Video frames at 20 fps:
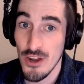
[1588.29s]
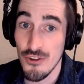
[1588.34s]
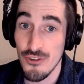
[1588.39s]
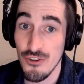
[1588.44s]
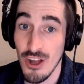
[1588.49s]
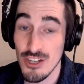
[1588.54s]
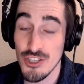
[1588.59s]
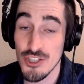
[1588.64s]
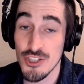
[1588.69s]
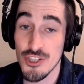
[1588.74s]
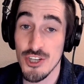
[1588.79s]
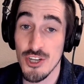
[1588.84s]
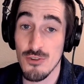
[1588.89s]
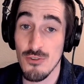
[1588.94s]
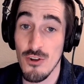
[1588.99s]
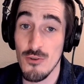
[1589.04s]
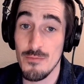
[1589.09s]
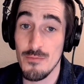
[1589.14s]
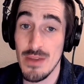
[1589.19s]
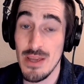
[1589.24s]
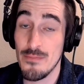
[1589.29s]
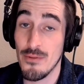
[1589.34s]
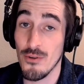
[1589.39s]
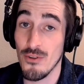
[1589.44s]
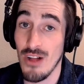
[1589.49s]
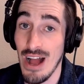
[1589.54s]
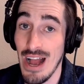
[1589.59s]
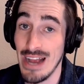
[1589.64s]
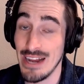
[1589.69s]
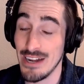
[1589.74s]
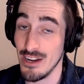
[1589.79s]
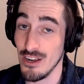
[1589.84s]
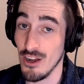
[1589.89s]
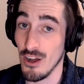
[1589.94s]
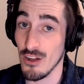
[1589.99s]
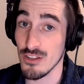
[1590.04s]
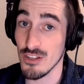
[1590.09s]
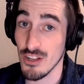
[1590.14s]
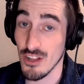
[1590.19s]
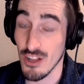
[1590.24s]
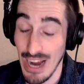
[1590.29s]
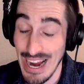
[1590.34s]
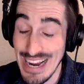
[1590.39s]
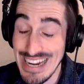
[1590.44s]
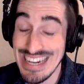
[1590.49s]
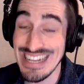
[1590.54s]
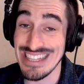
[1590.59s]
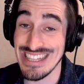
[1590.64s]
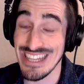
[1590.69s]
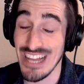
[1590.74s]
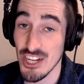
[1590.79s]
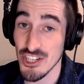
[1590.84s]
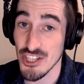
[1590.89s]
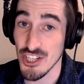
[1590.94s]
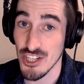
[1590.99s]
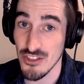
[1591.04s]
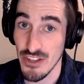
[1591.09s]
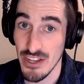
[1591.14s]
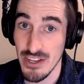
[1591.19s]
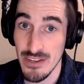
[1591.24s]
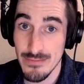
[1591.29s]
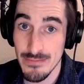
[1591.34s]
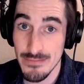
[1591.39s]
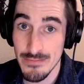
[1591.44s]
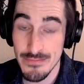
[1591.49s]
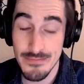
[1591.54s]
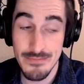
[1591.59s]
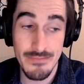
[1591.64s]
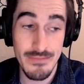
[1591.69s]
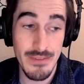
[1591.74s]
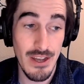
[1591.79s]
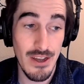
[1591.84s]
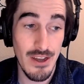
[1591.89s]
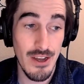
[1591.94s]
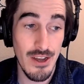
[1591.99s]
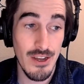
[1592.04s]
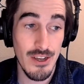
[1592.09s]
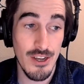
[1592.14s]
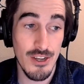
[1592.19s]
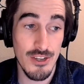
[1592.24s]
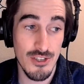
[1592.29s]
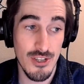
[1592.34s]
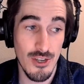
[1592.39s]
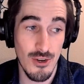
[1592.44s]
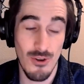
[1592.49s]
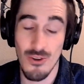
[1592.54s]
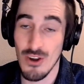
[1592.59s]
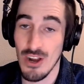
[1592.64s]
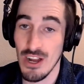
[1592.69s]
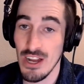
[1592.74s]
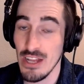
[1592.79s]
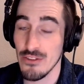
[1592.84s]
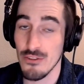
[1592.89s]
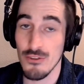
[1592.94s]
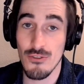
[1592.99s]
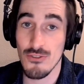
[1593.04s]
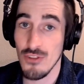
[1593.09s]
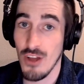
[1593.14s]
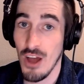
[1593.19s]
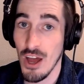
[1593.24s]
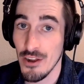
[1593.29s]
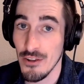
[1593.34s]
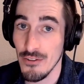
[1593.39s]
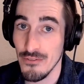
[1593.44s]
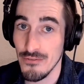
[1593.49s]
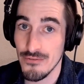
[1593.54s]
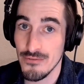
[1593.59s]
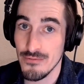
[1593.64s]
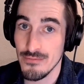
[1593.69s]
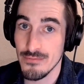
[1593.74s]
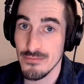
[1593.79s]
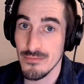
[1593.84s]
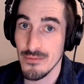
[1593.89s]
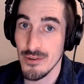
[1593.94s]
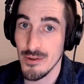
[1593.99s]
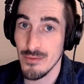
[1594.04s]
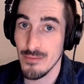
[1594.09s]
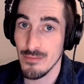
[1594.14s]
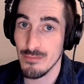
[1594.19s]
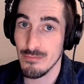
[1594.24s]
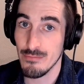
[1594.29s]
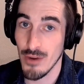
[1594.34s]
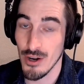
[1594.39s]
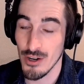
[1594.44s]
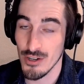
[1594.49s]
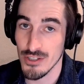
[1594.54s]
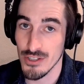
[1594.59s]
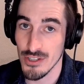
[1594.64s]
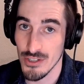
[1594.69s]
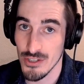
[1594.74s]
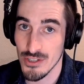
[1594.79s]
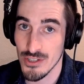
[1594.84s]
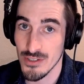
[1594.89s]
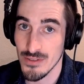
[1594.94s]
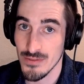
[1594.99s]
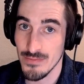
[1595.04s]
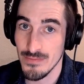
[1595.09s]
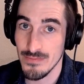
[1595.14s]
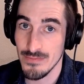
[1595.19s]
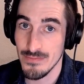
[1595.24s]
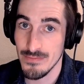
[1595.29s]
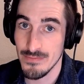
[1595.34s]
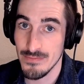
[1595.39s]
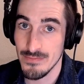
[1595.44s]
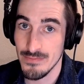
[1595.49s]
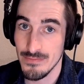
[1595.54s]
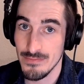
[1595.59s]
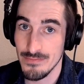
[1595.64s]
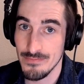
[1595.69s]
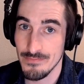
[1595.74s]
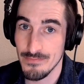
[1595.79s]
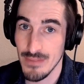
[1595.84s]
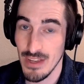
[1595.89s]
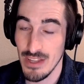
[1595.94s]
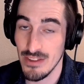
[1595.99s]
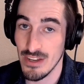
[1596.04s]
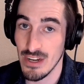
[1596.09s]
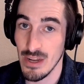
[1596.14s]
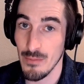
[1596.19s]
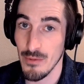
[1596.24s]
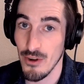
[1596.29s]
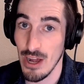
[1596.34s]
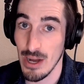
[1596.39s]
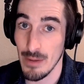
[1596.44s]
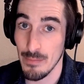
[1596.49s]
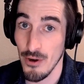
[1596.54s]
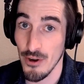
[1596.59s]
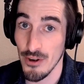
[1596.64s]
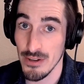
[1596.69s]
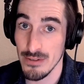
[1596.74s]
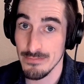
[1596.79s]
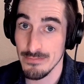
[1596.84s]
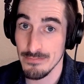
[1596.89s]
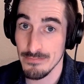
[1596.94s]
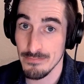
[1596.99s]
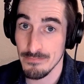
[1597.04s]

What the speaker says: Not just to grow people ideologically, because there are a lot of Marxists in the Democratic Party.